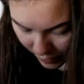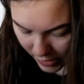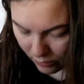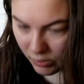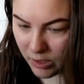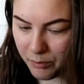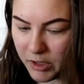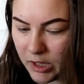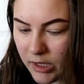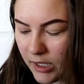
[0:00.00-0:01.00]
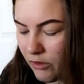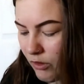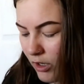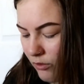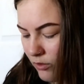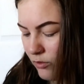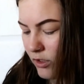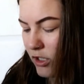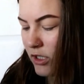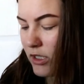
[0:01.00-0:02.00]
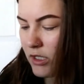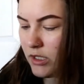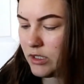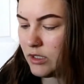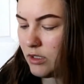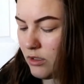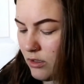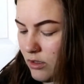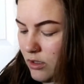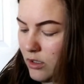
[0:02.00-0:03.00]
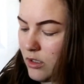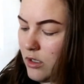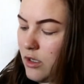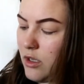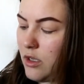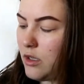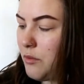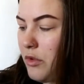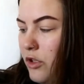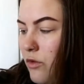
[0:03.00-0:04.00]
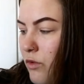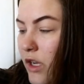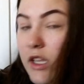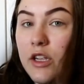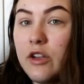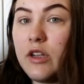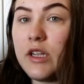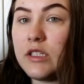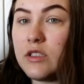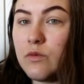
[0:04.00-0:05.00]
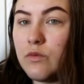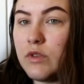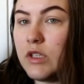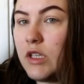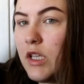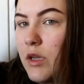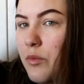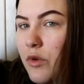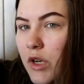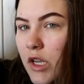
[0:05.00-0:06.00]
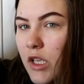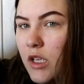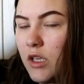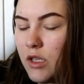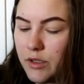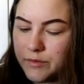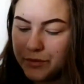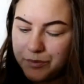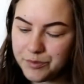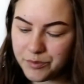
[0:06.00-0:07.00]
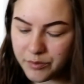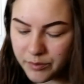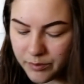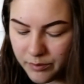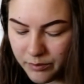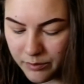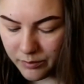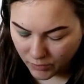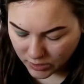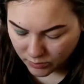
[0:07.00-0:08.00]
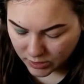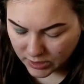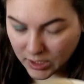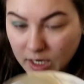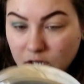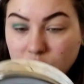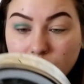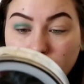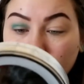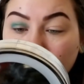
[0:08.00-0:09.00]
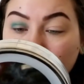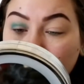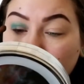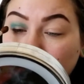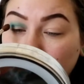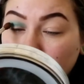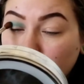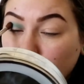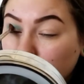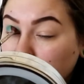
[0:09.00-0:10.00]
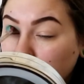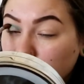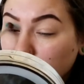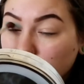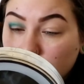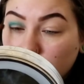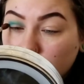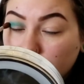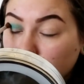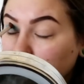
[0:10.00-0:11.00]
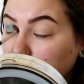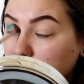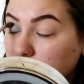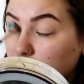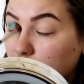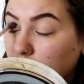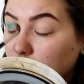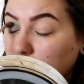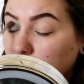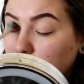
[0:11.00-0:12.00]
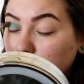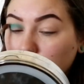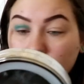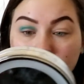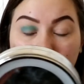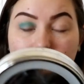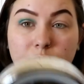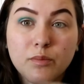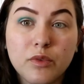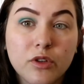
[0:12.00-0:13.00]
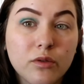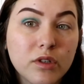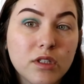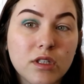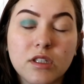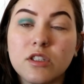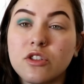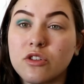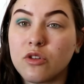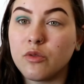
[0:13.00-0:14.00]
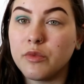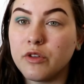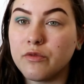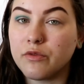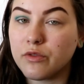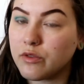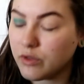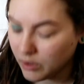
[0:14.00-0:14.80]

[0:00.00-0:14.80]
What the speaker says: in with Playground, which is this blue right here. It's really pretty. If you guys want to see an actual like swatching, I can do that for you as well. So this blue is like so beautiful.